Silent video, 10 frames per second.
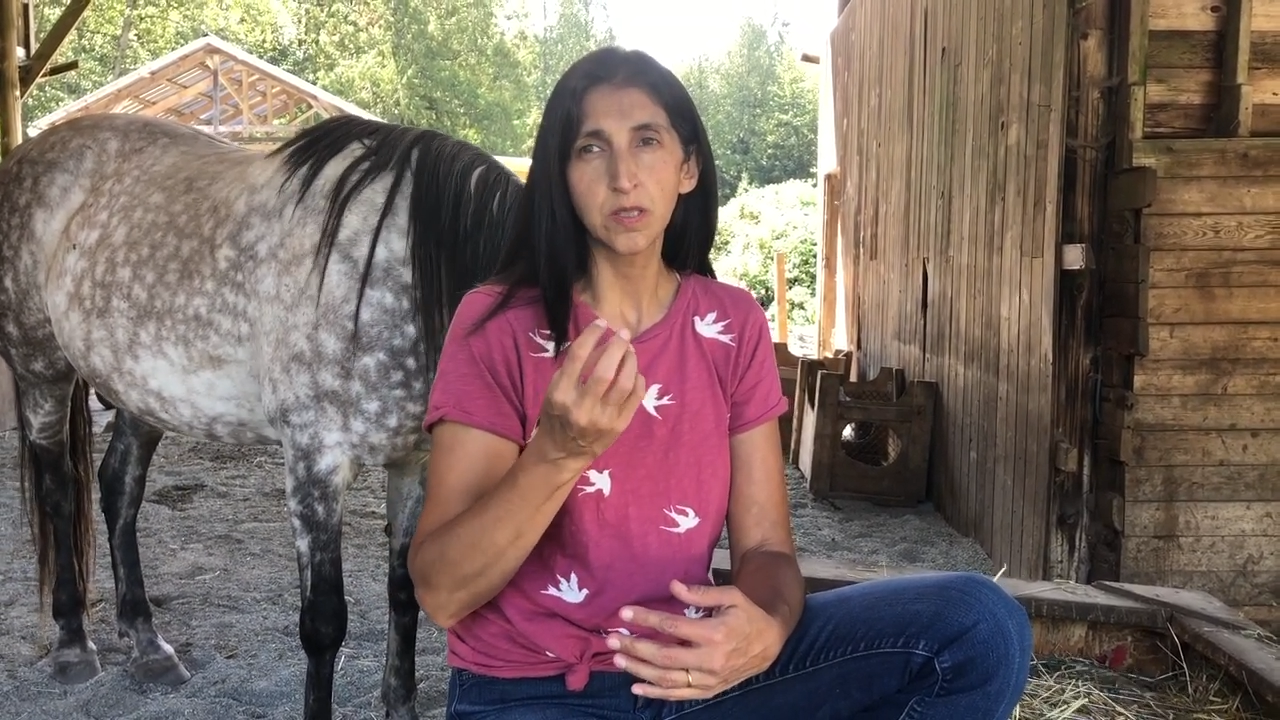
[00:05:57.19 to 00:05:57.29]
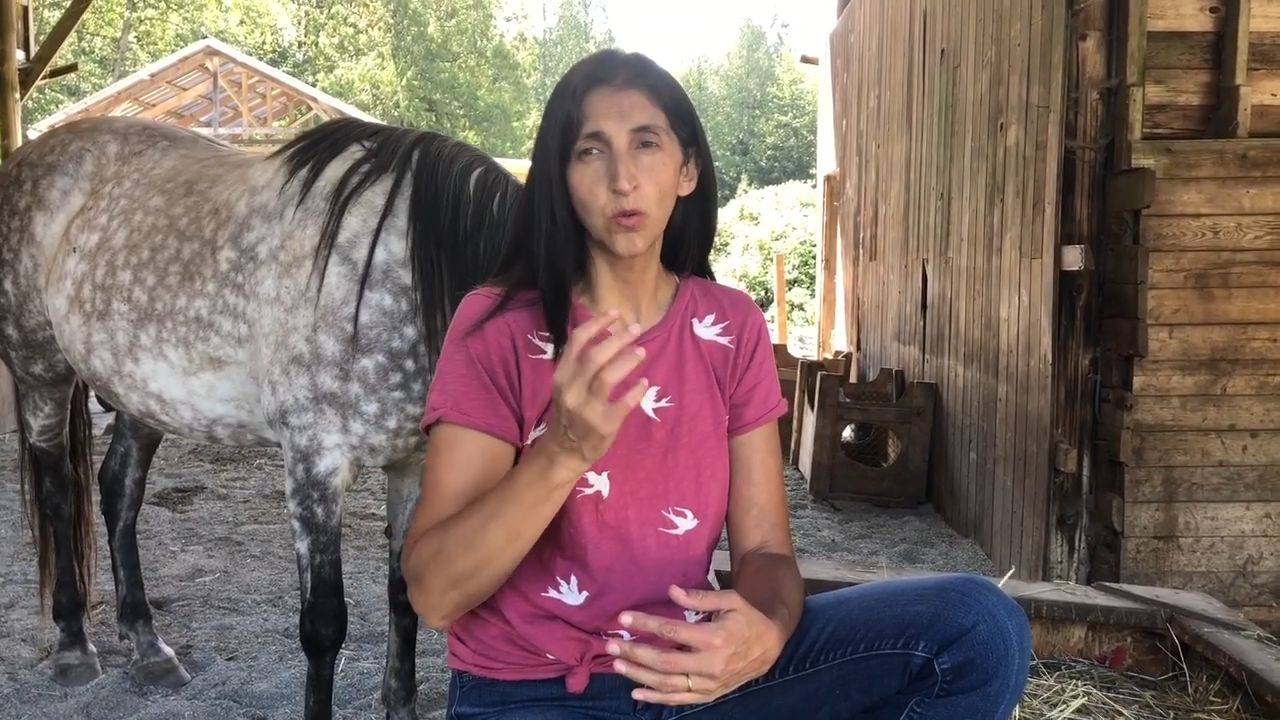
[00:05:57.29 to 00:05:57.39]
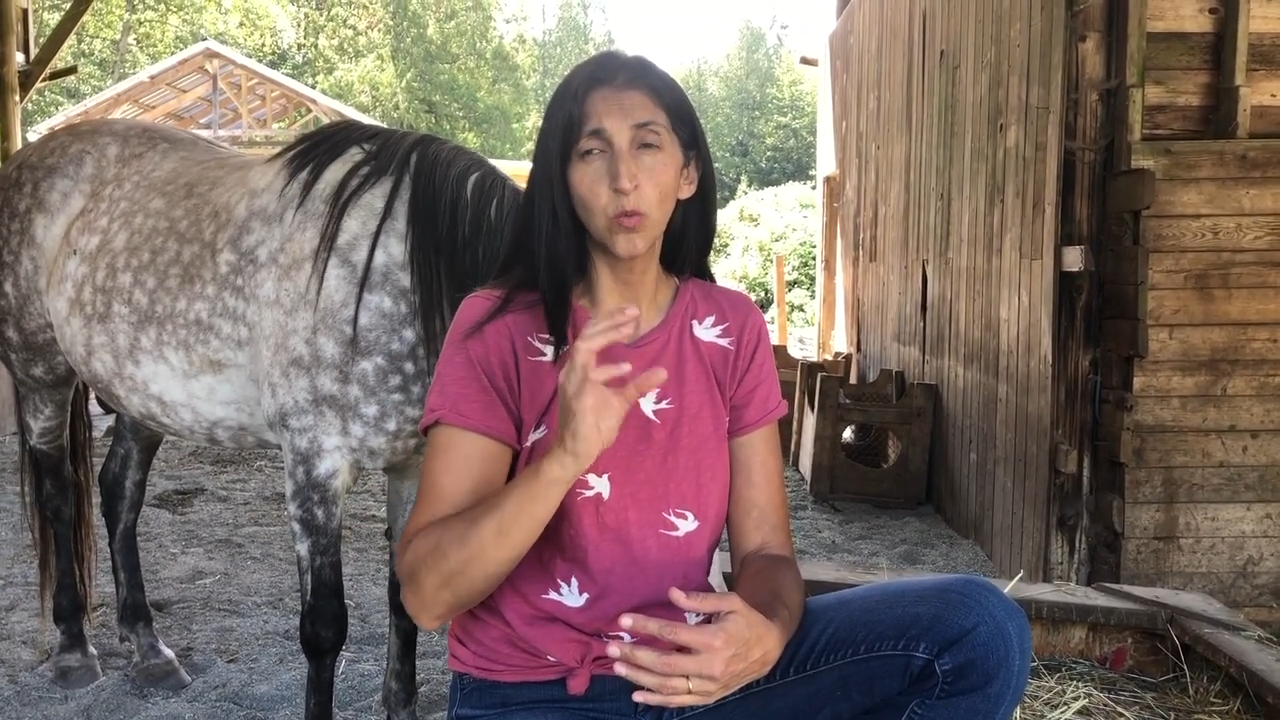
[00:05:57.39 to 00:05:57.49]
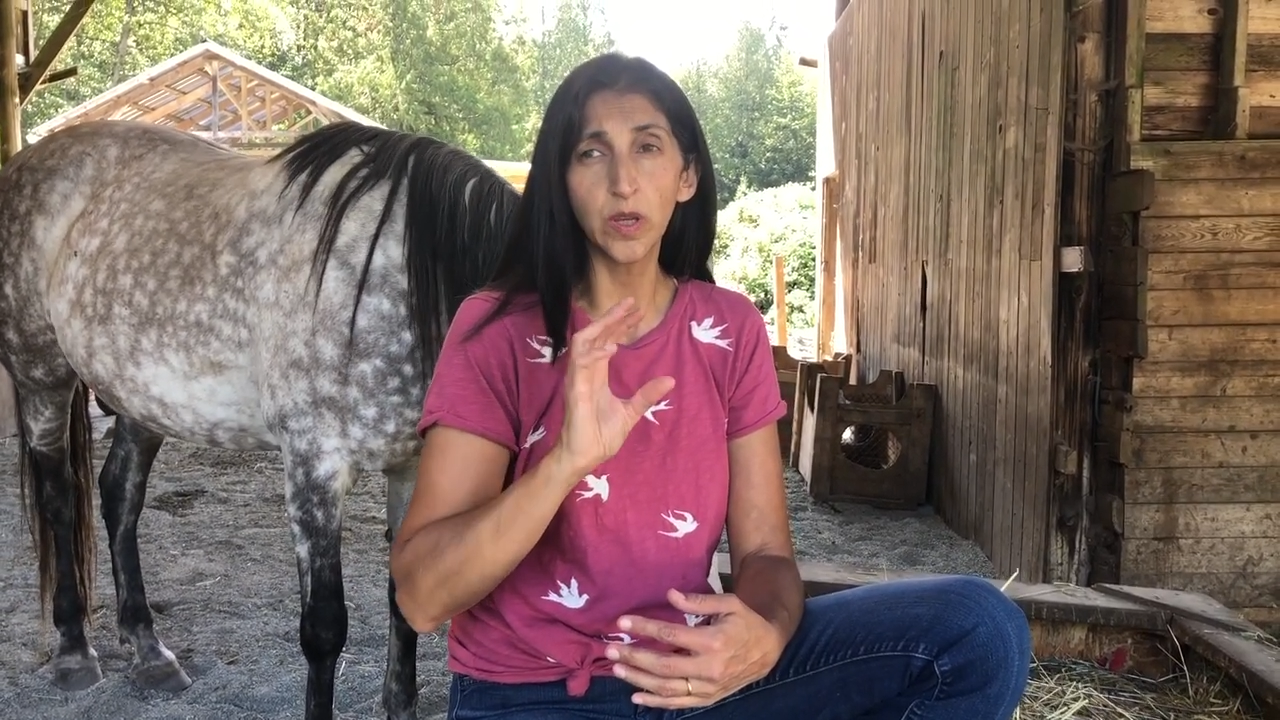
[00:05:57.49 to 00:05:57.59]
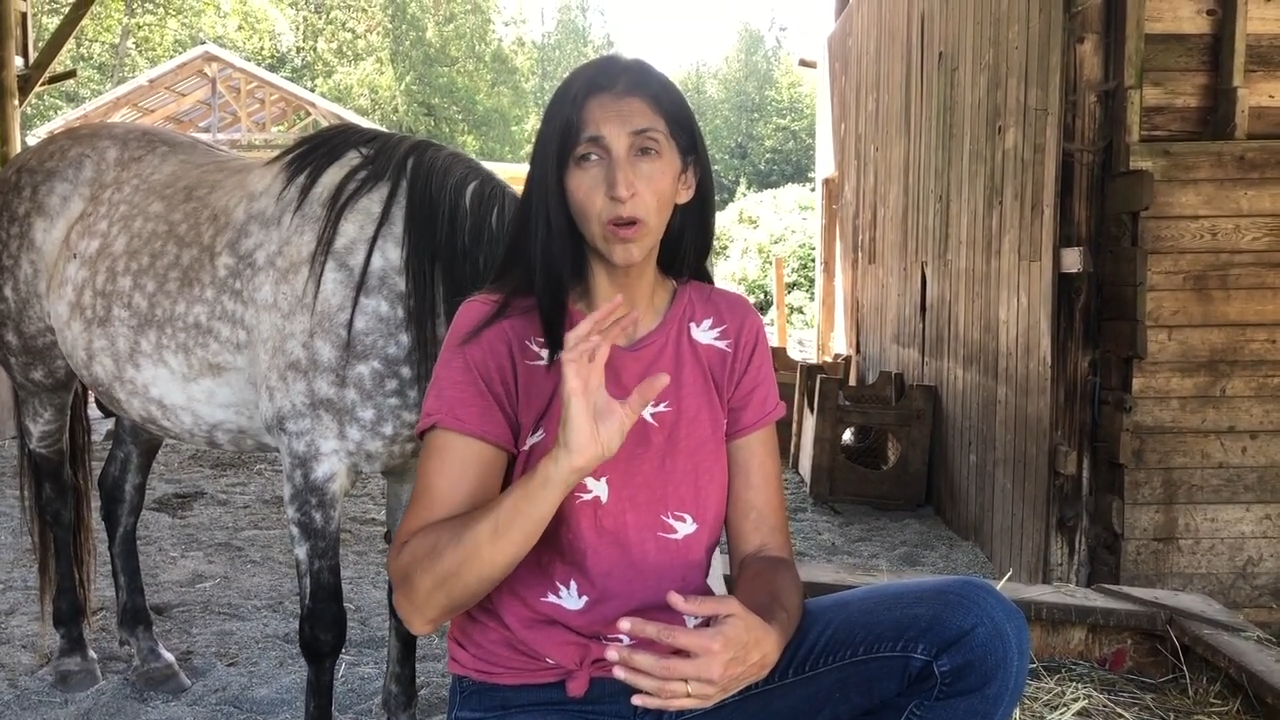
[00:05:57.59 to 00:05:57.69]

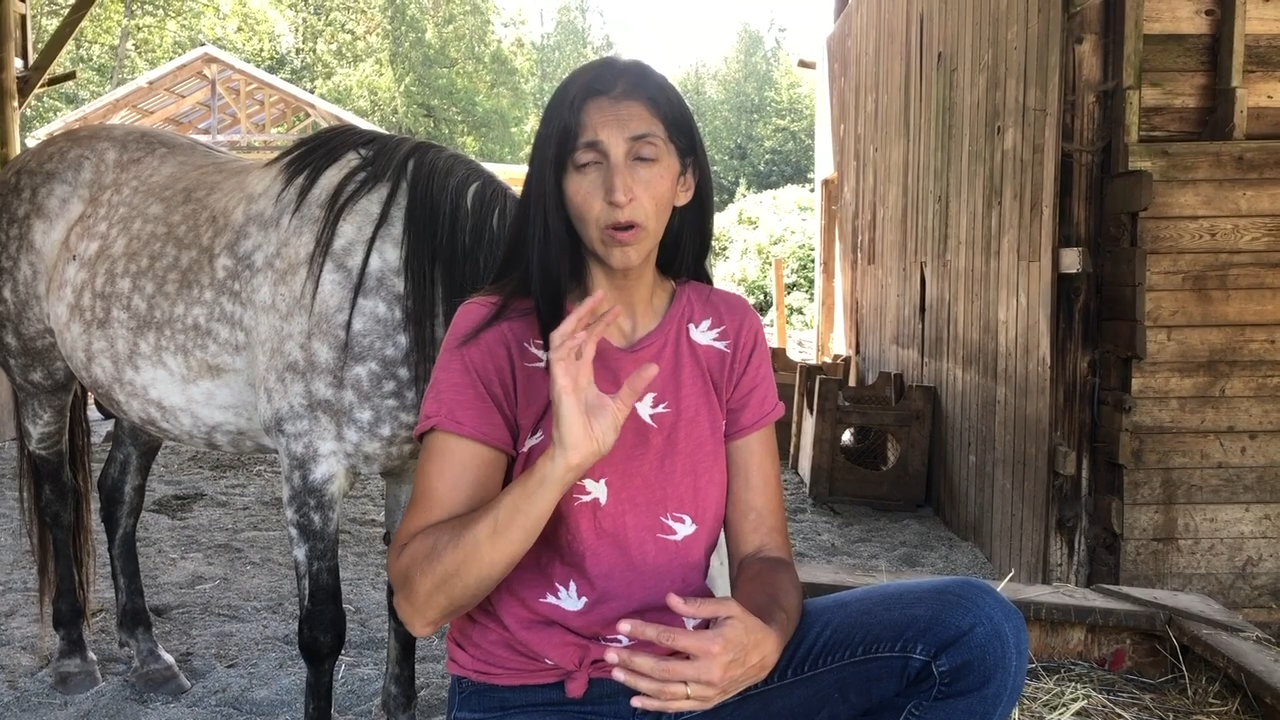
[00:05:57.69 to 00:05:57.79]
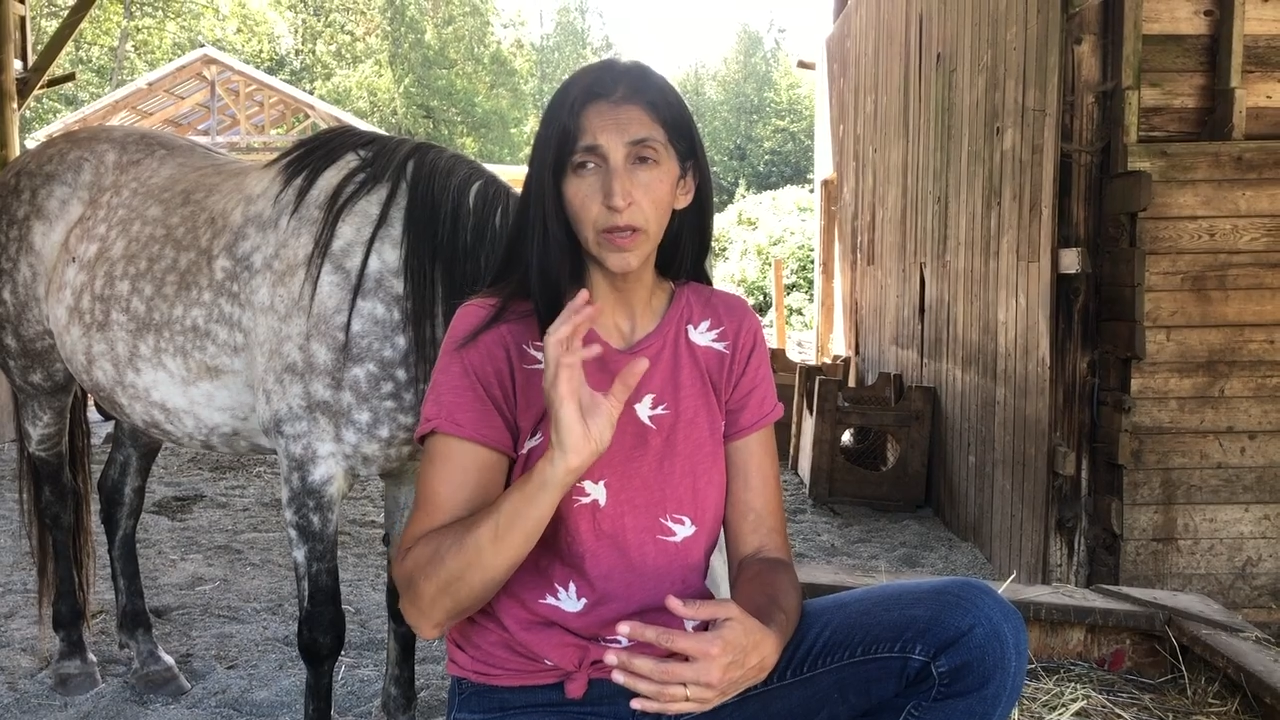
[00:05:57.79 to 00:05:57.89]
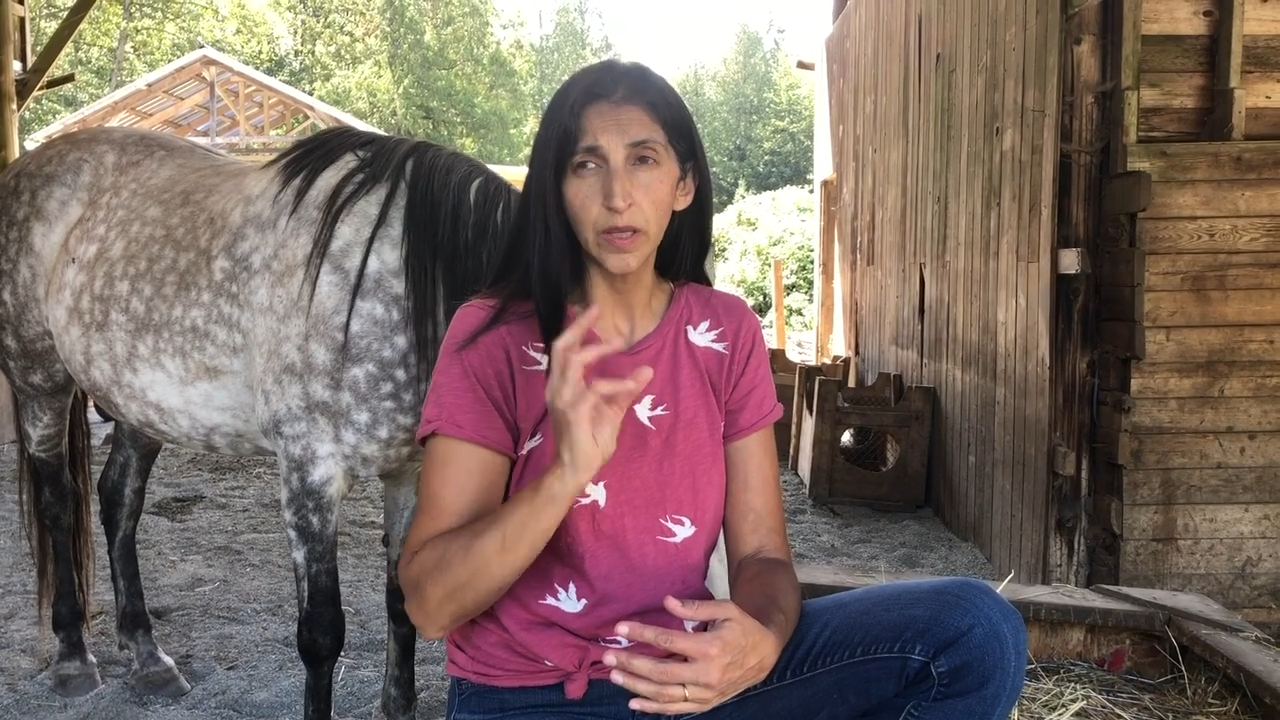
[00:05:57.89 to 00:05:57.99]
So mm-hmm. we are